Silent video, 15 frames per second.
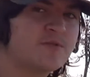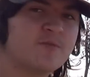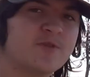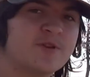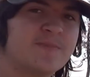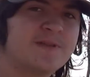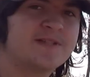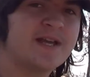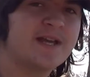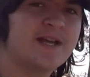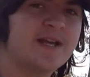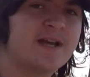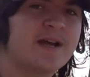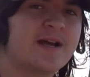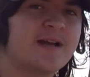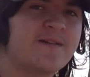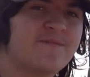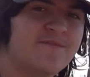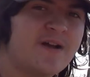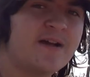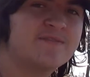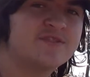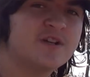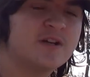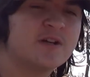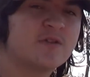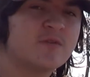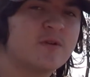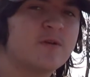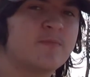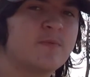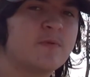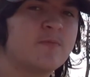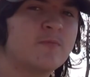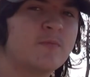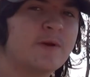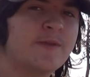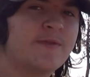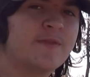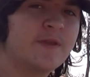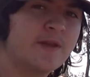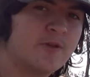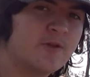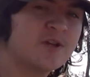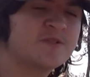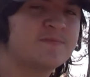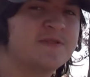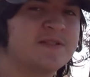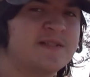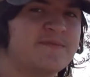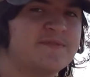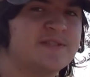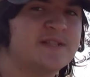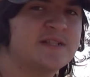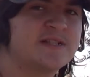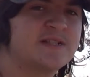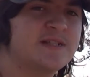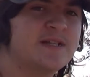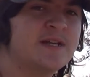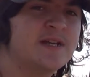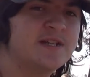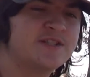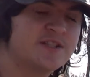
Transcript: we're going to be taking a five-shot group with the Crosman 760,